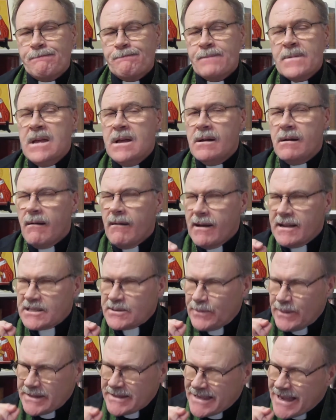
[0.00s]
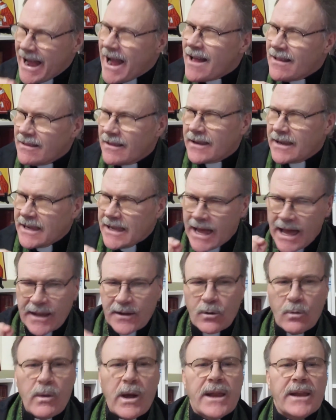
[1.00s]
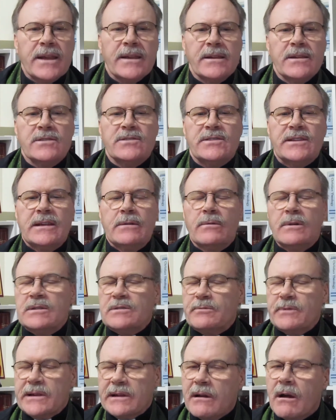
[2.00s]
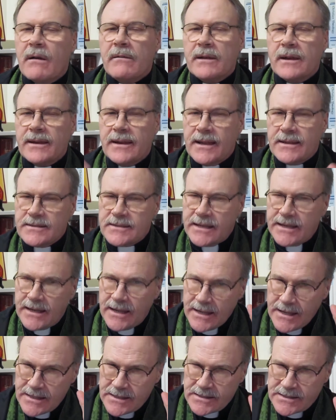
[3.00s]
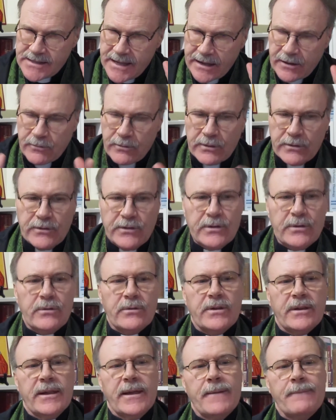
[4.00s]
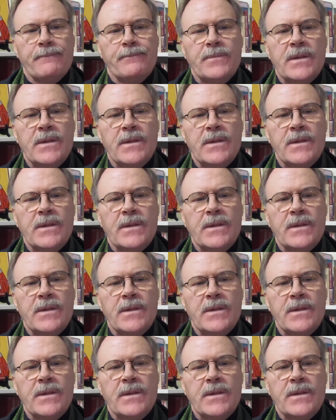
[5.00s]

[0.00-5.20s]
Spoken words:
Hospitality at a wedding, you see, was regarded as a sacred duty.